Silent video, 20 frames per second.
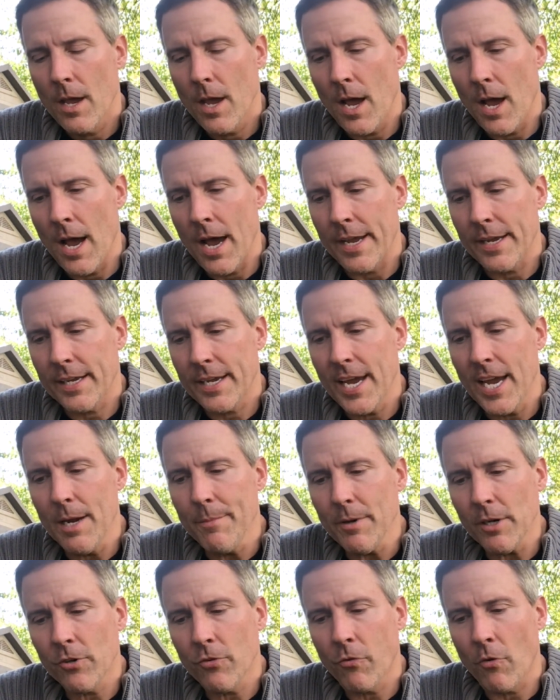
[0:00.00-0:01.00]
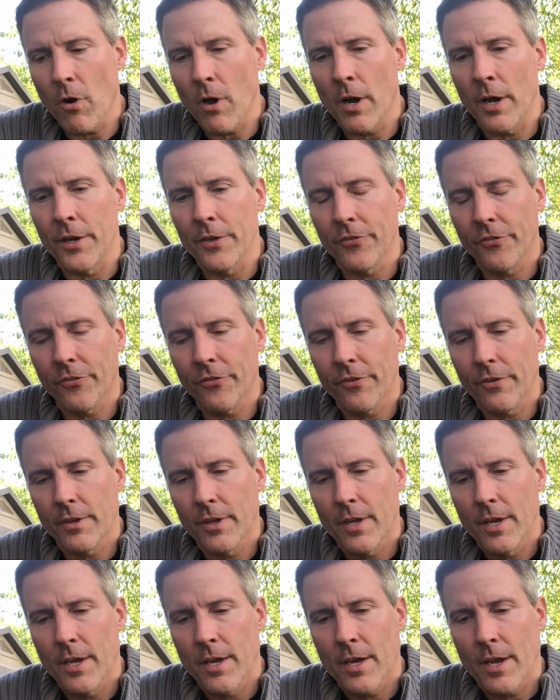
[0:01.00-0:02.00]
I came across
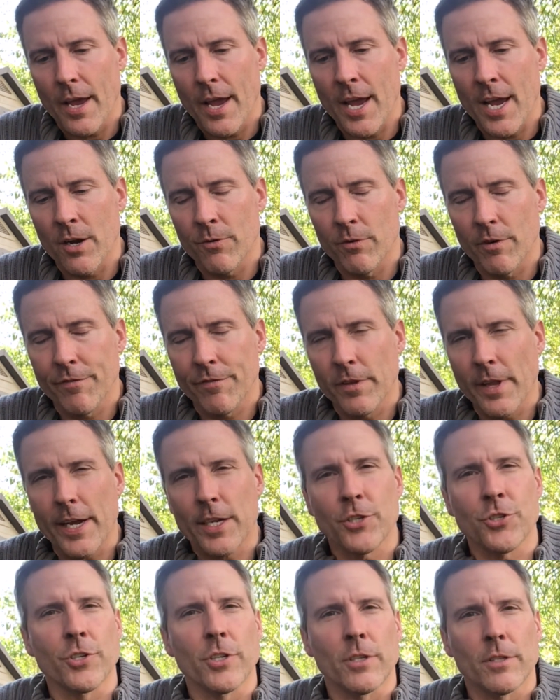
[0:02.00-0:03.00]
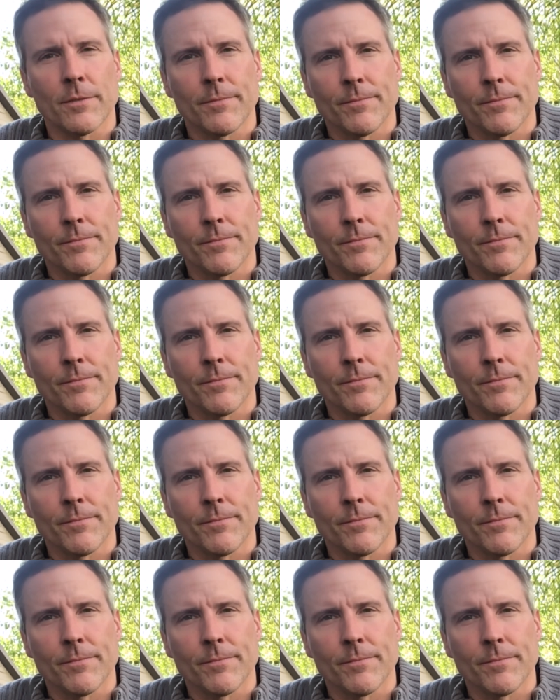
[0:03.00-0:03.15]
a reflection